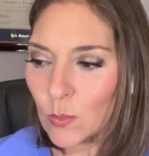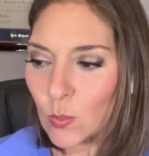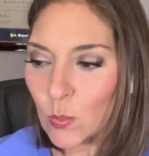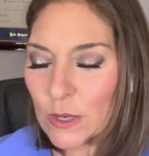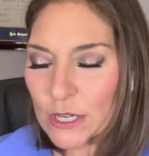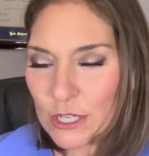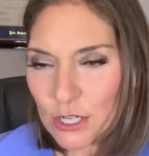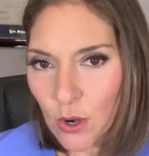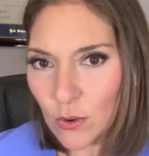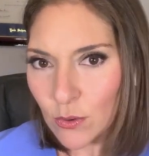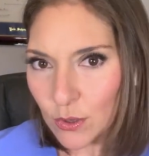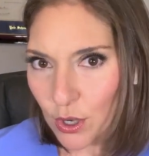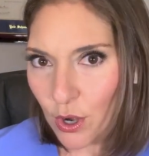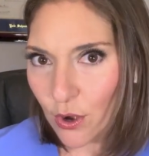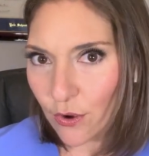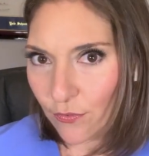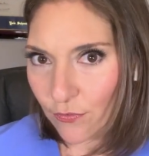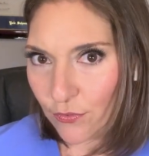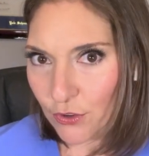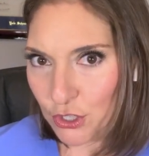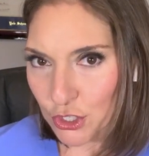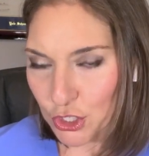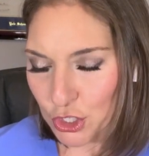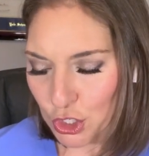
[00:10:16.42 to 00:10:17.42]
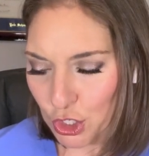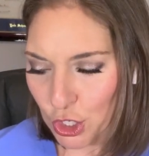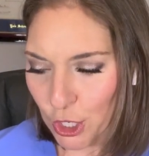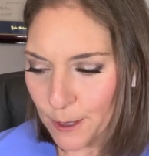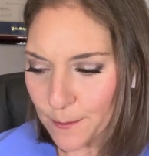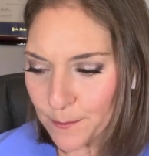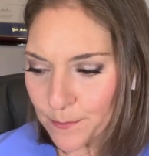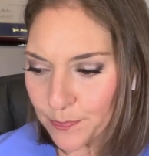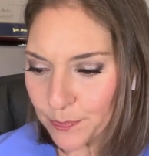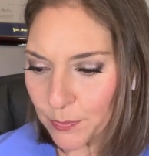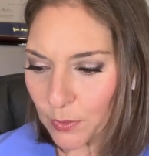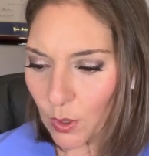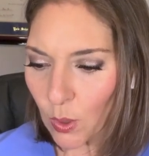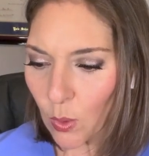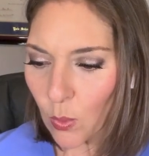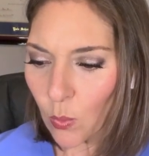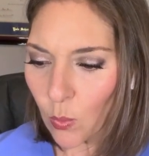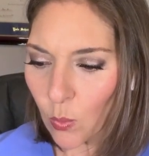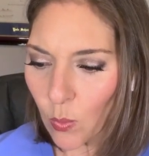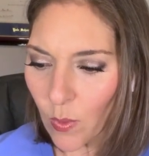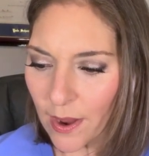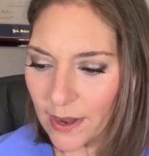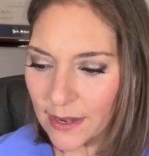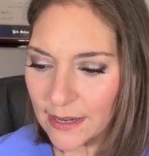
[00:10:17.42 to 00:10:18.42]
We don't know for sure.
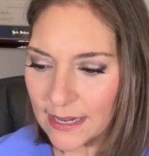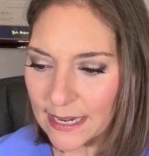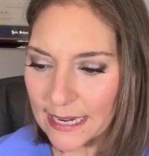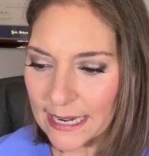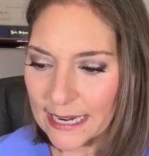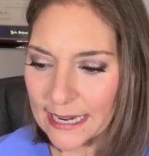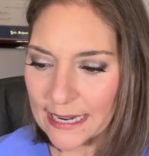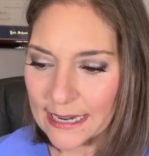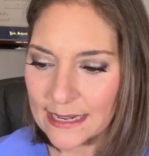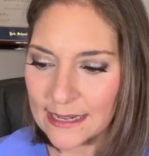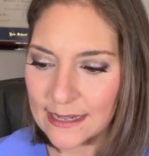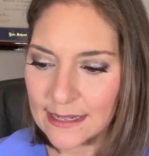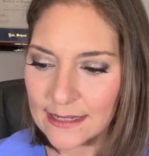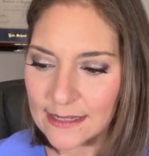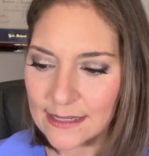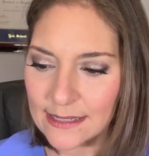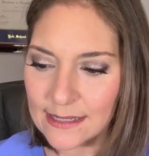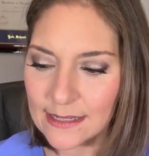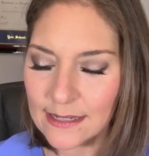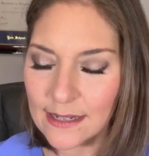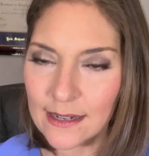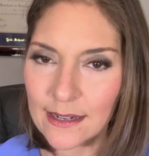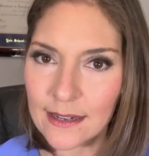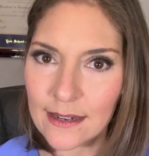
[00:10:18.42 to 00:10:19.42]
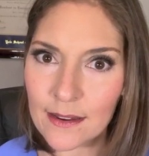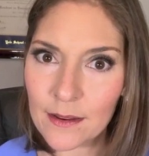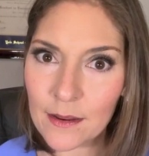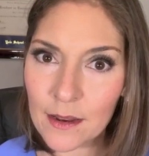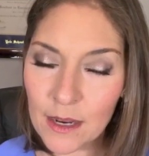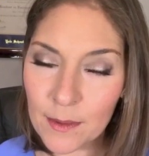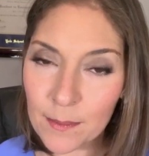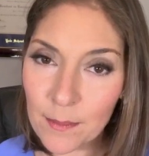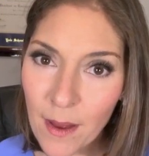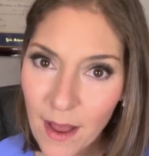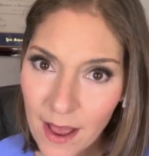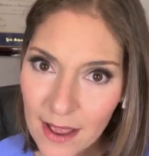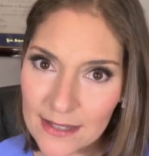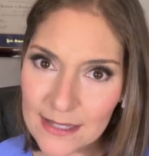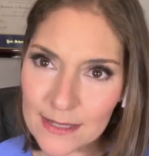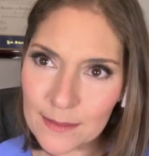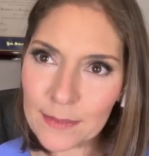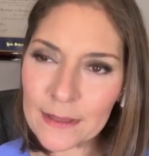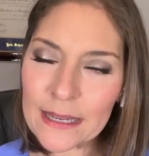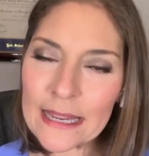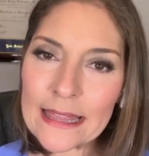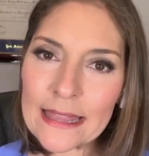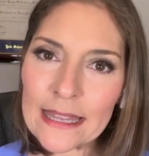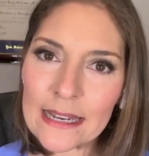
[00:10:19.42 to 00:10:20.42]
One is
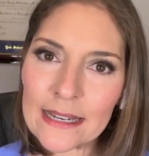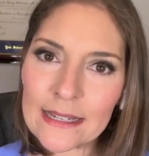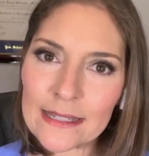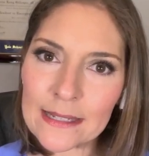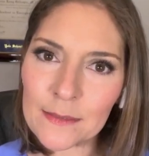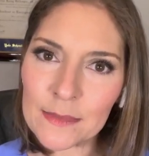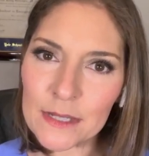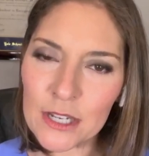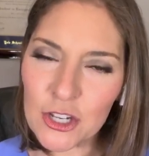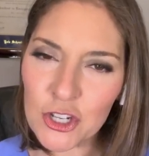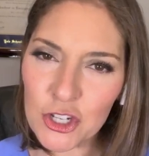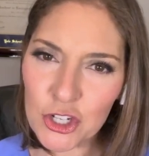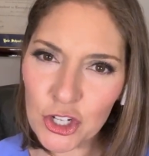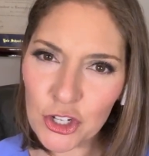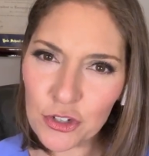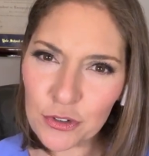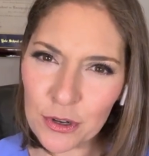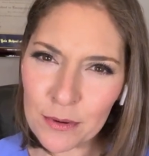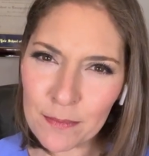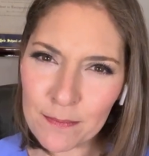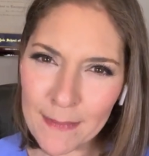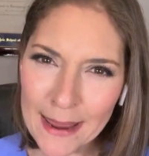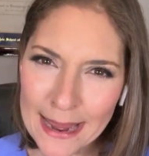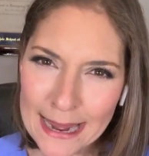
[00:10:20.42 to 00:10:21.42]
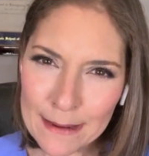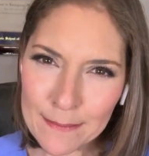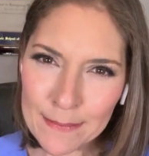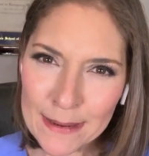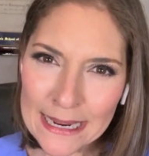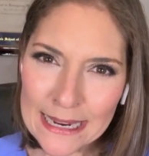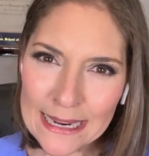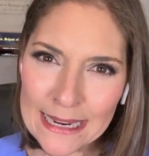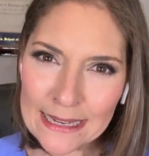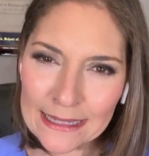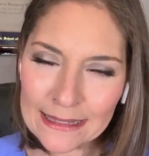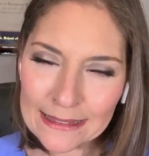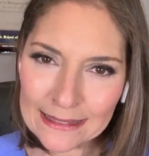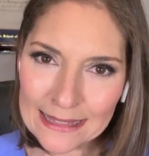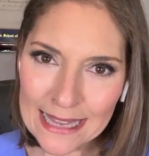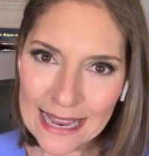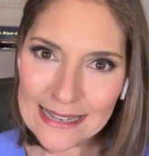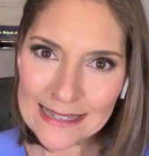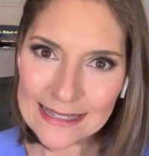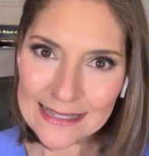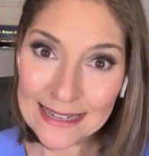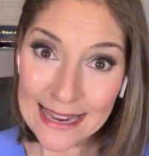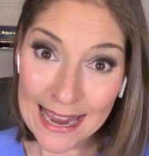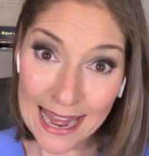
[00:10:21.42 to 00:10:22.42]
possibly that it seems that children may be
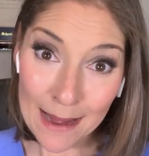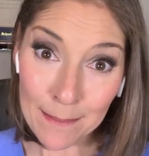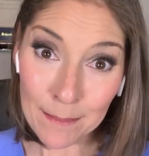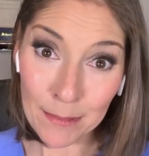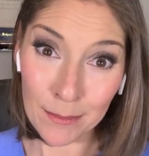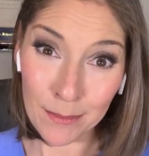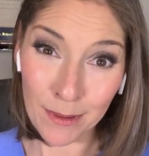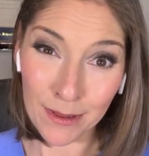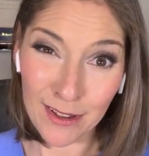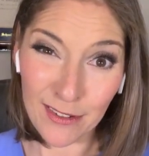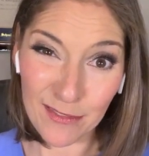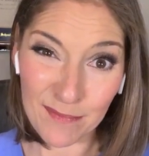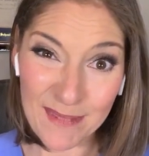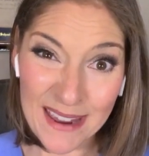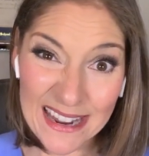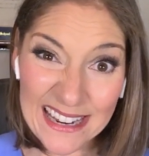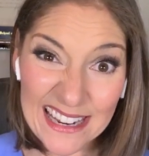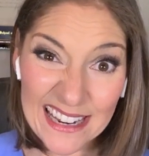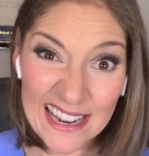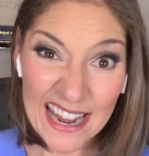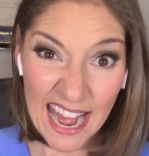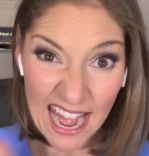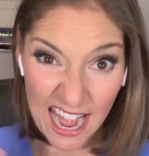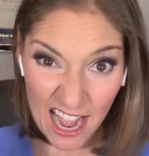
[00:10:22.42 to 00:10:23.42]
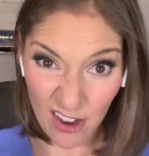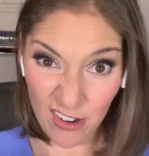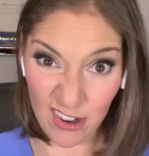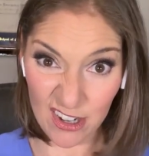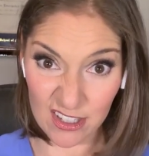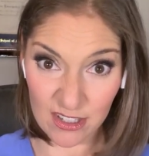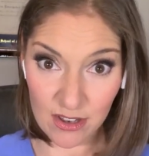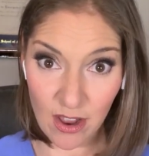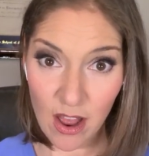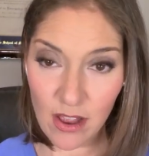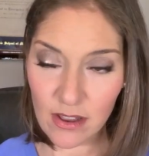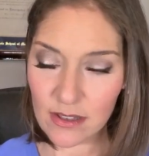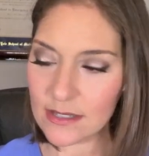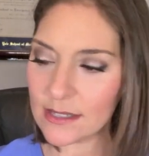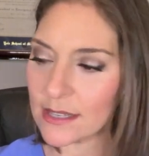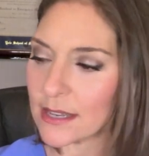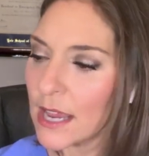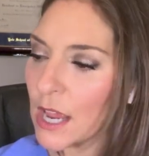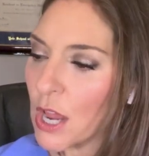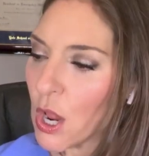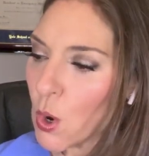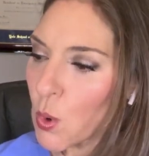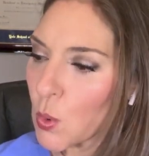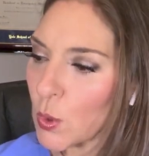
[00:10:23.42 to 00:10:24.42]
less capable of making
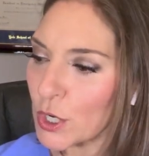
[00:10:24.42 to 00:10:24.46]
aerosols,